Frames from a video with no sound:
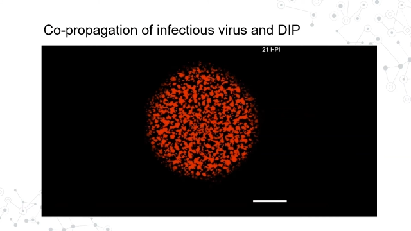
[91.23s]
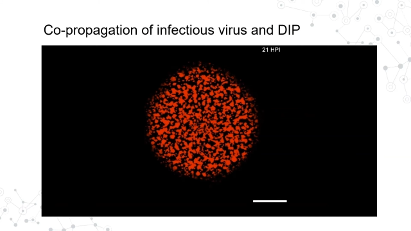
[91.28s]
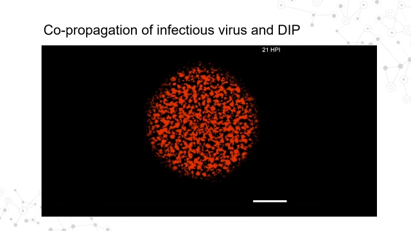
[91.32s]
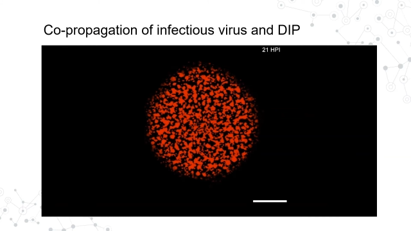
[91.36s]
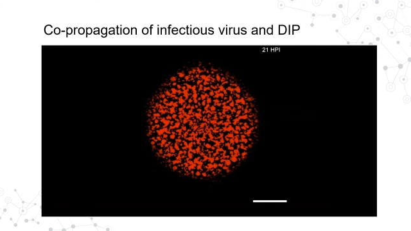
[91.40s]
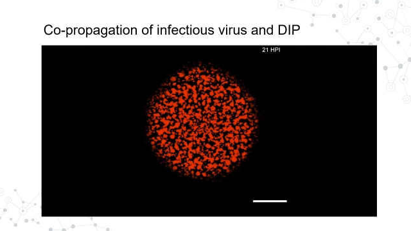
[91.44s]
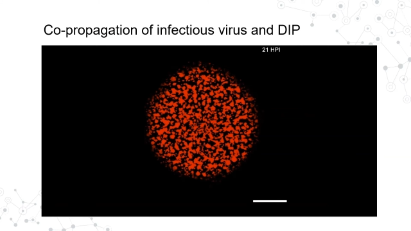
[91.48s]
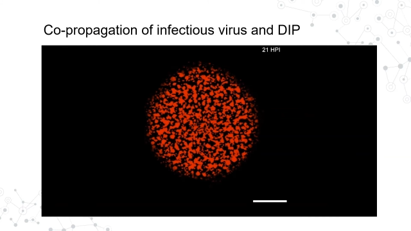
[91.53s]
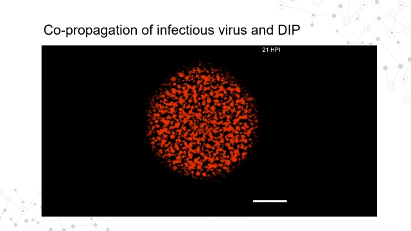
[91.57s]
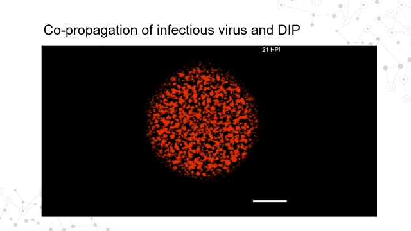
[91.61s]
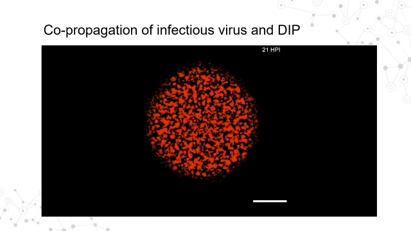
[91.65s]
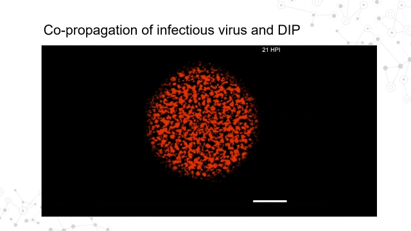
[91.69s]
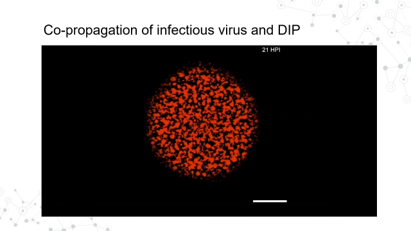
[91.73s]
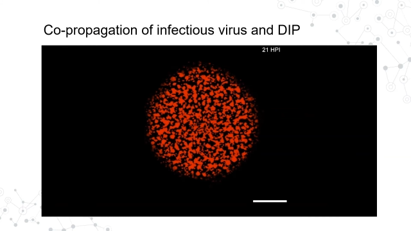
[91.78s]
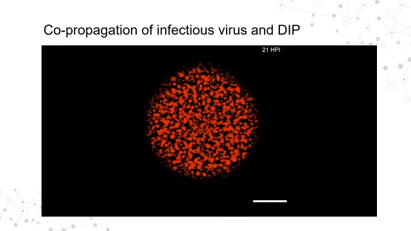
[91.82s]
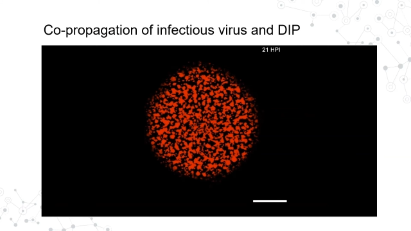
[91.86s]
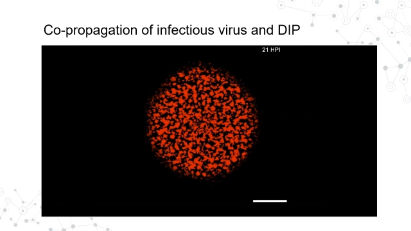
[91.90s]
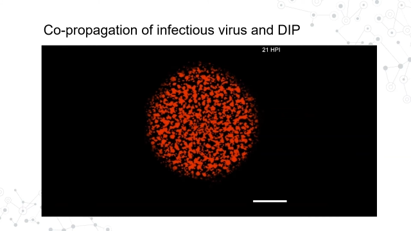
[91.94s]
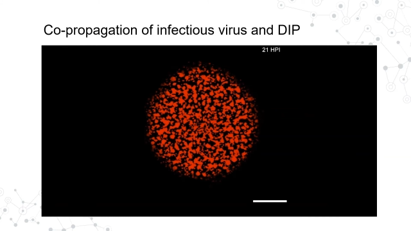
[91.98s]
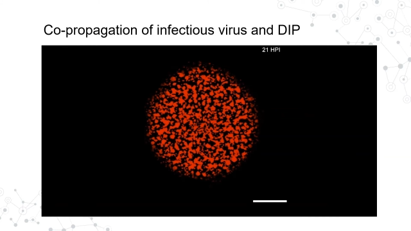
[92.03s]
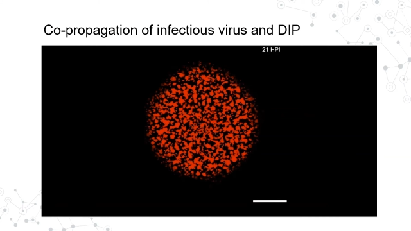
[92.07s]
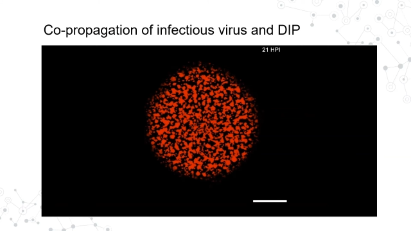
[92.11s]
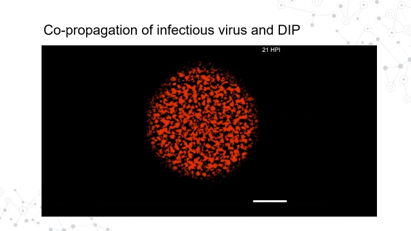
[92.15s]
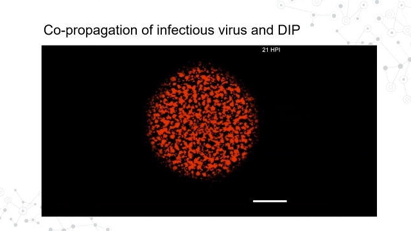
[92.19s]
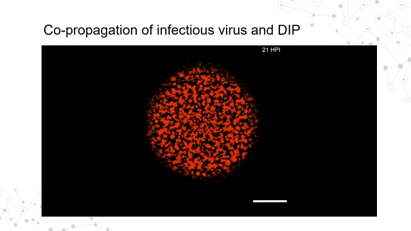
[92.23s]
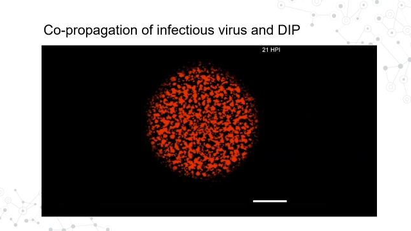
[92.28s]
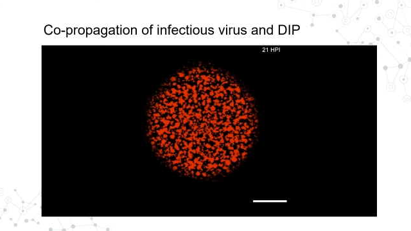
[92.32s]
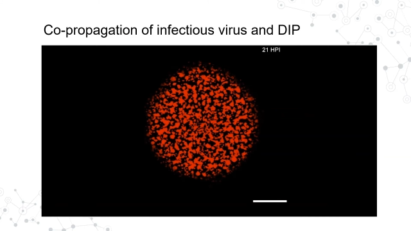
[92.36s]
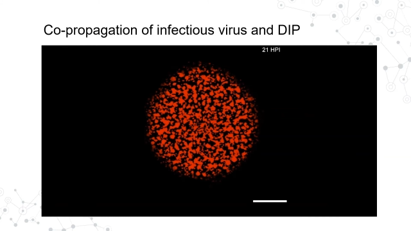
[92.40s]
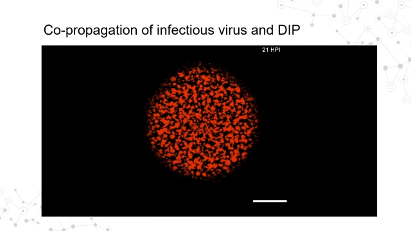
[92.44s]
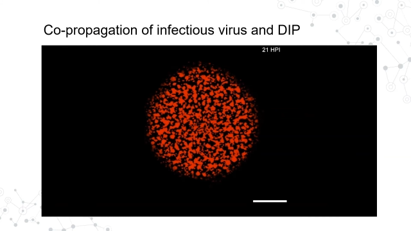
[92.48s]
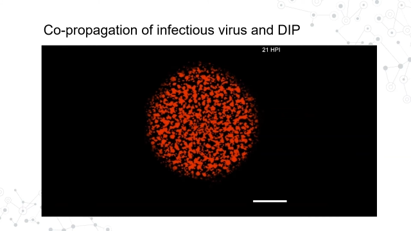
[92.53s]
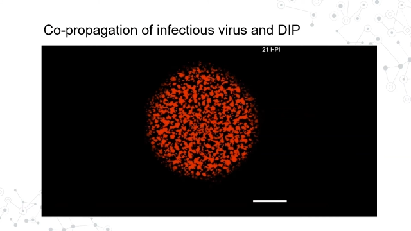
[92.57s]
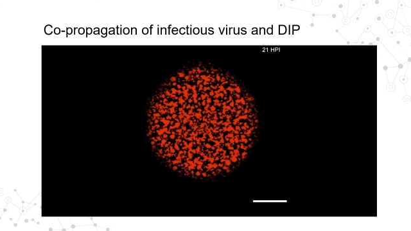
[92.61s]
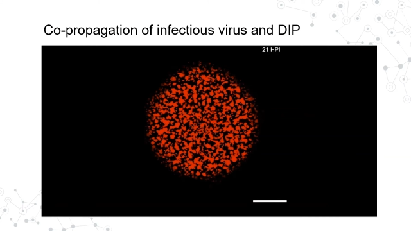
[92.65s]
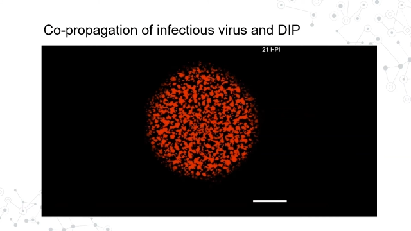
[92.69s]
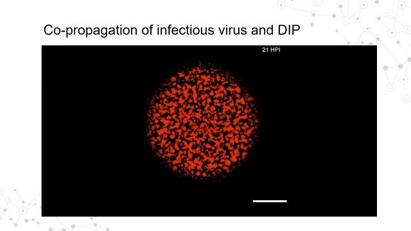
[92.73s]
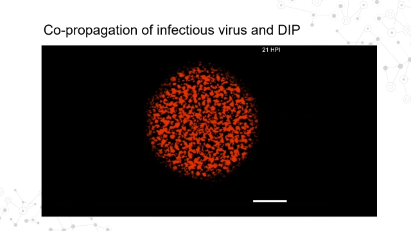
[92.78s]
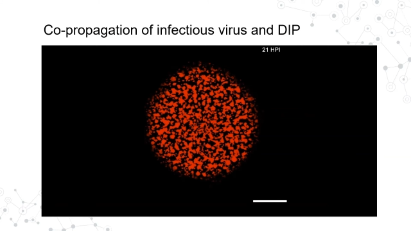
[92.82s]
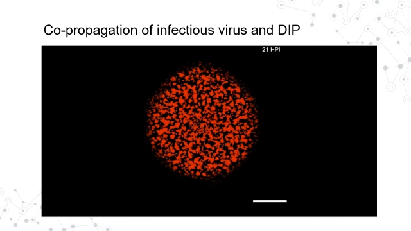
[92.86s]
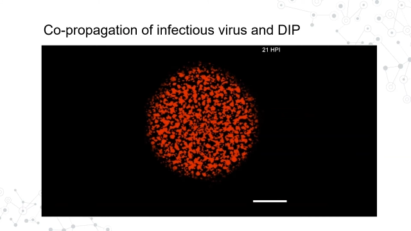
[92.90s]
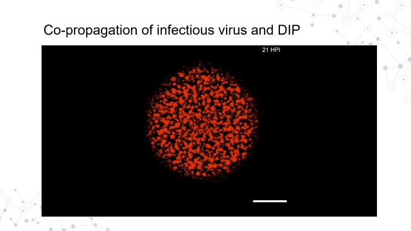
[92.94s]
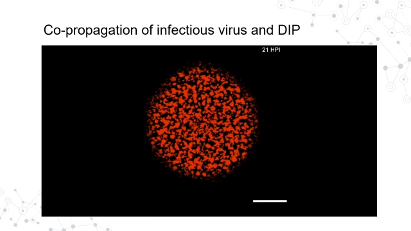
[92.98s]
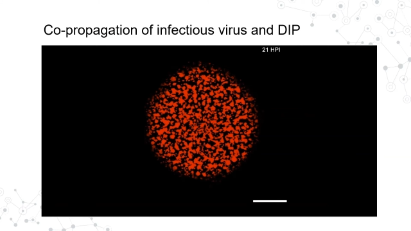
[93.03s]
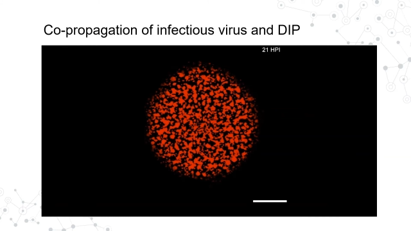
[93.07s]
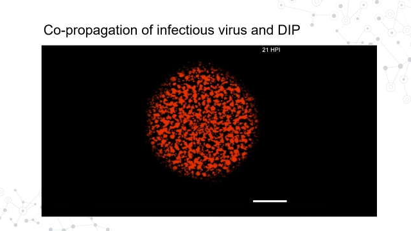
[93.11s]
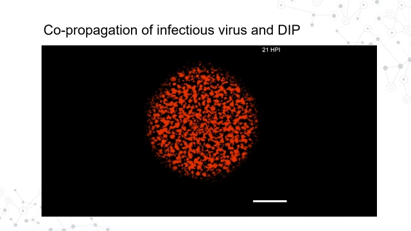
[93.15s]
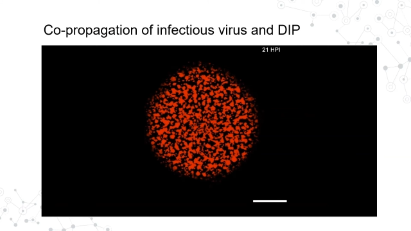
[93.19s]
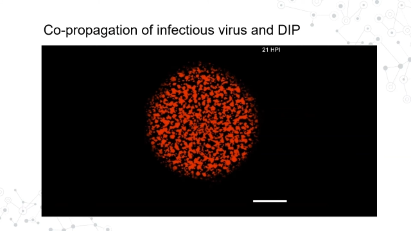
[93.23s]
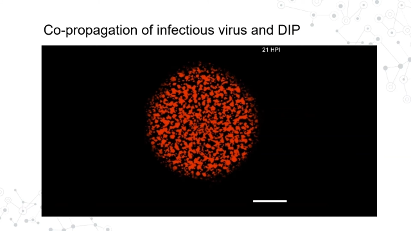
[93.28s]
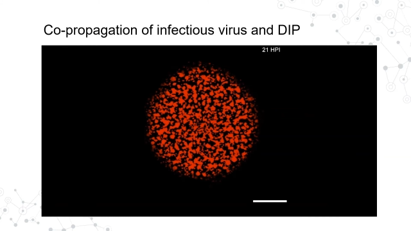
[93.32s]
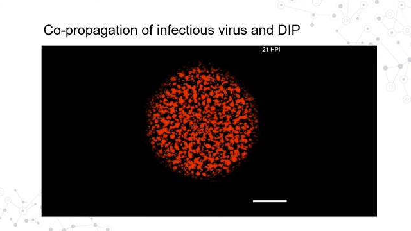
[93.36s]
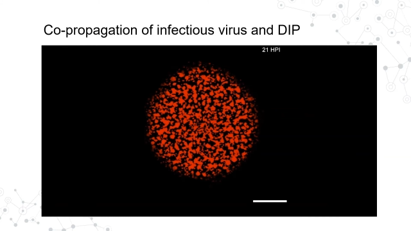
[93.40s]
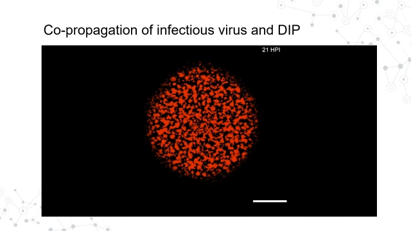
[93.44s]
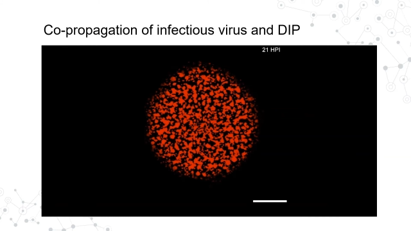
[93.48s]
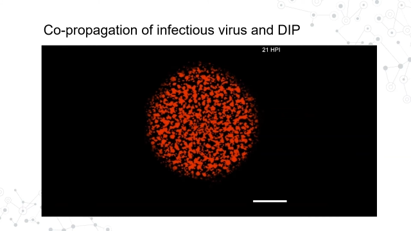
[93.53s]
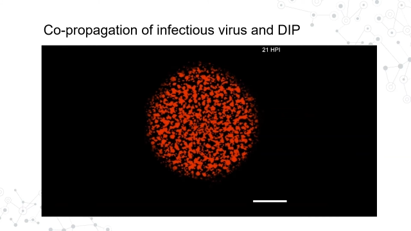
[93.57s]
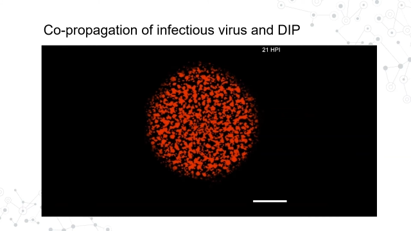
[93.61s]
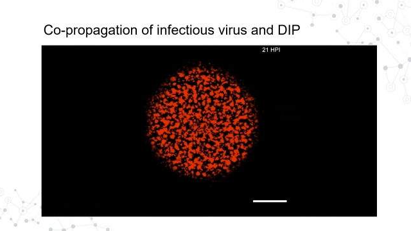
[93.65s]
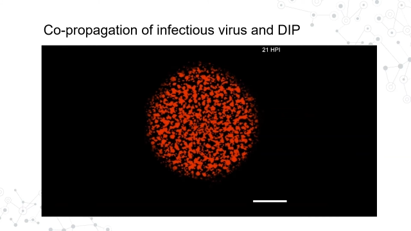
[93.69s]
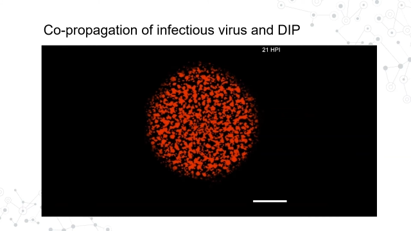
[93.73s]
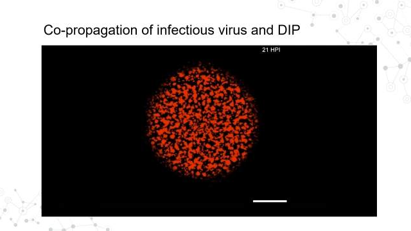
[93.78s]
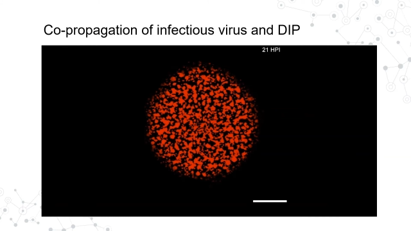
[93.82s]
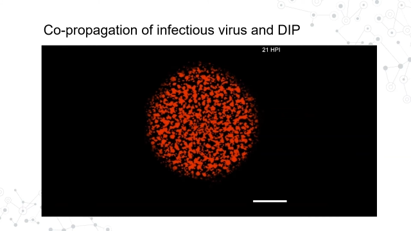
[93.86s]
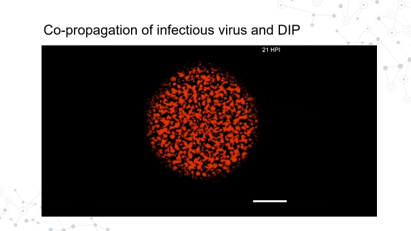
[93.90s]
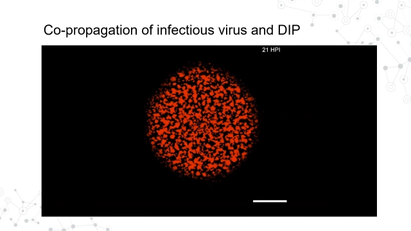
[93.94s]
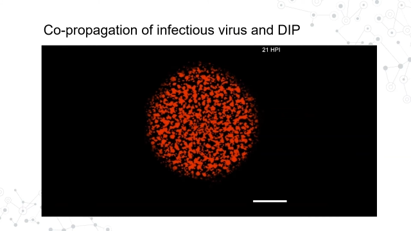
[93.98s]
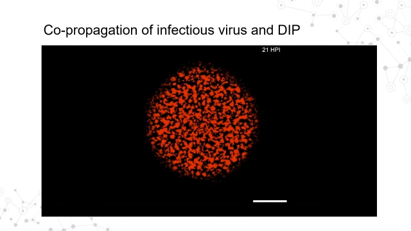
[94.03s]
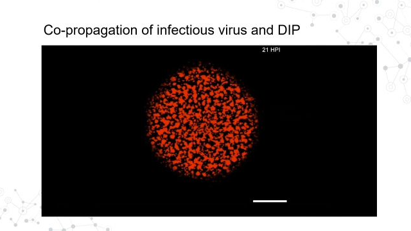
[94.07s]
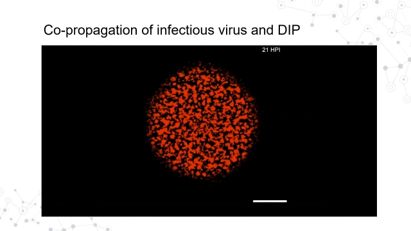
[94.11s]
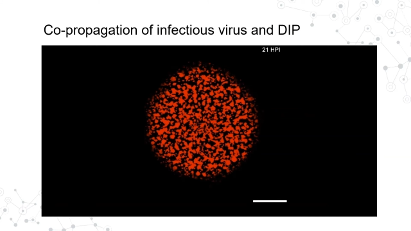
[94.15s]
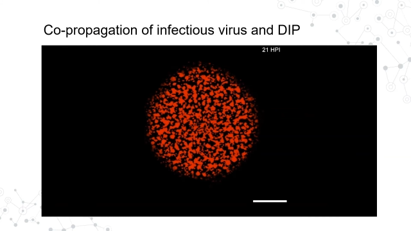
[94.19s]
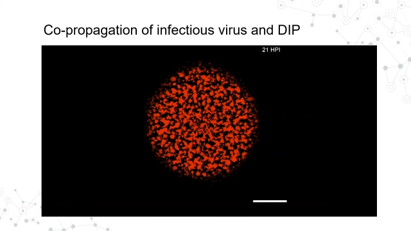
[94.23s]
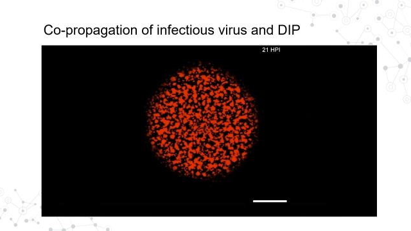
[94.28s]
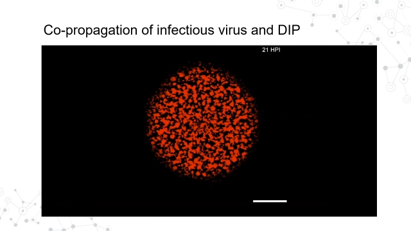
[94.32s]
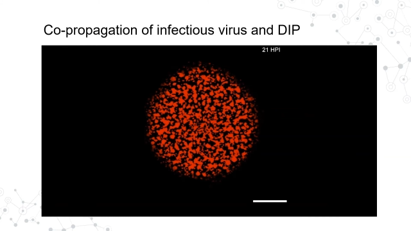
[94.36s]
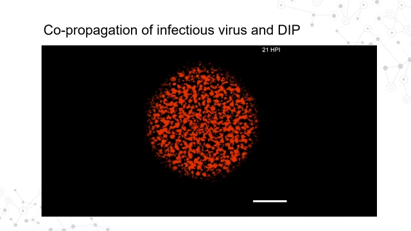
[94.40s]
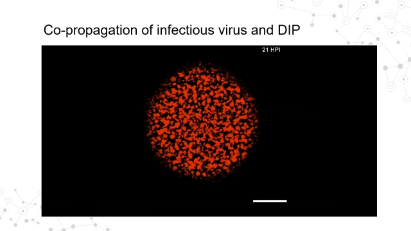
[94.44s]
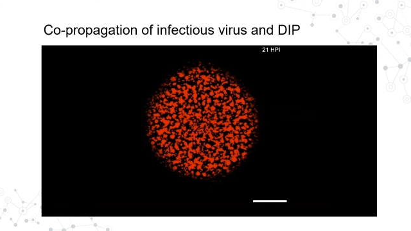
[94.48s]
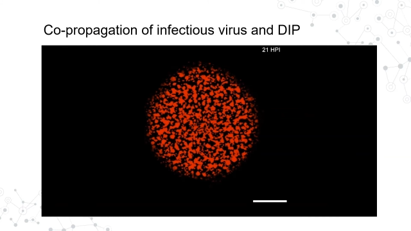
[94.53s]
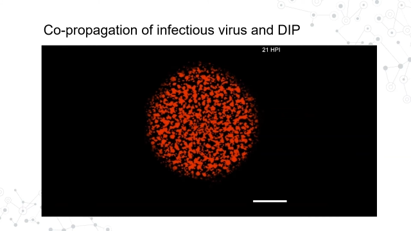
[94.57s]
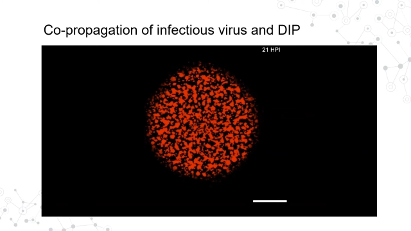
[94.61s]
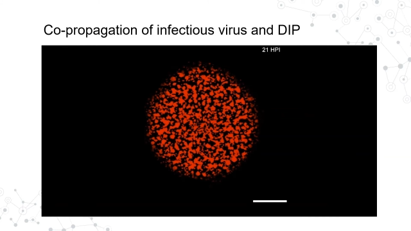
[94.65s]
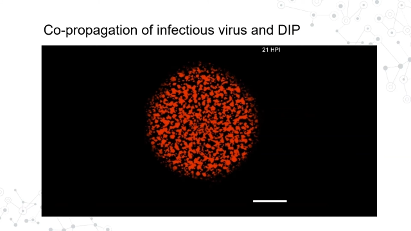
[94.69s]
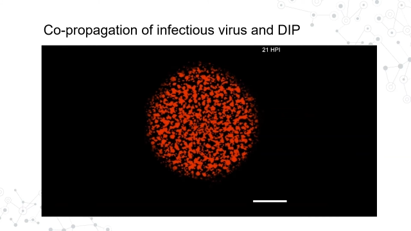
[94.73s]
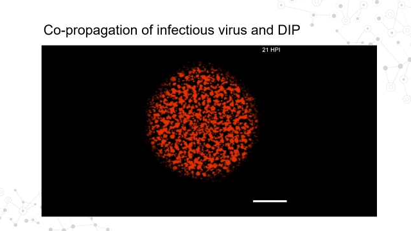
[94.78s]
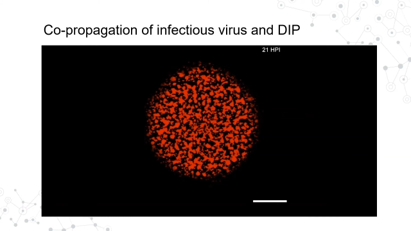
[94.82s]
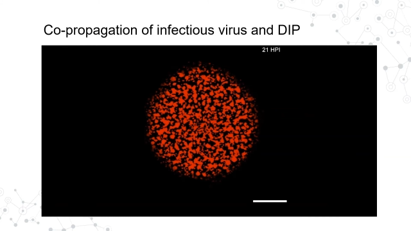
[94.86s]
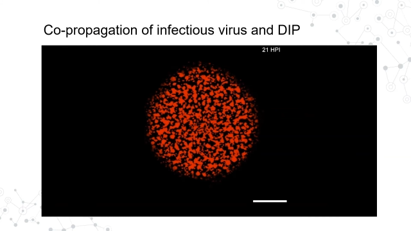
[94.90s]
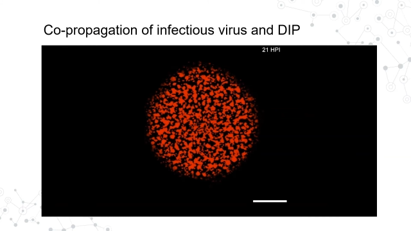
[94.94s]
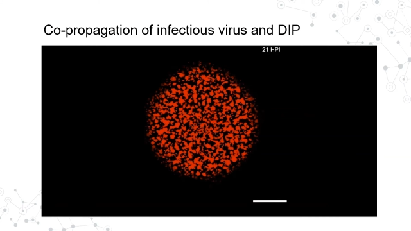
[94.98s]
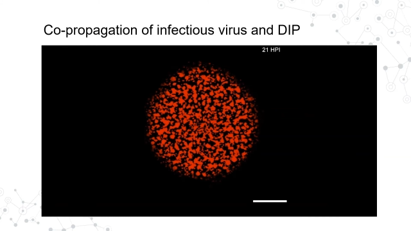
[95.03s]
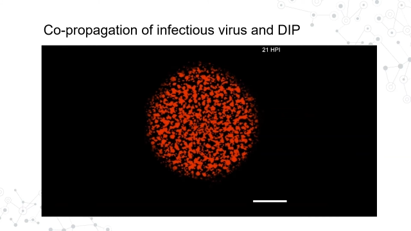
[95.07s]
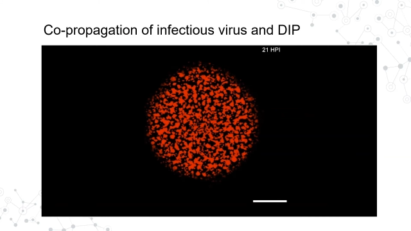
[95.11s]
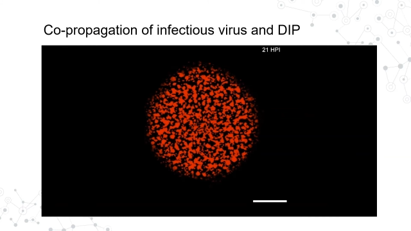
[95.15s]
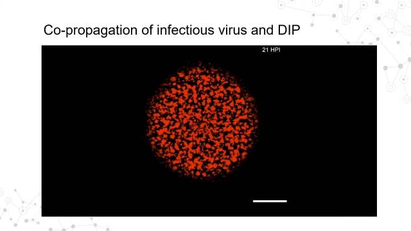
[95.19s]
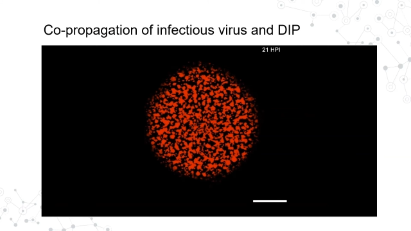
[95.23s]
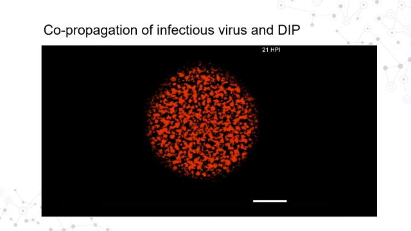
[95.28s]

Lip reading: Nobody's mouth can be seen.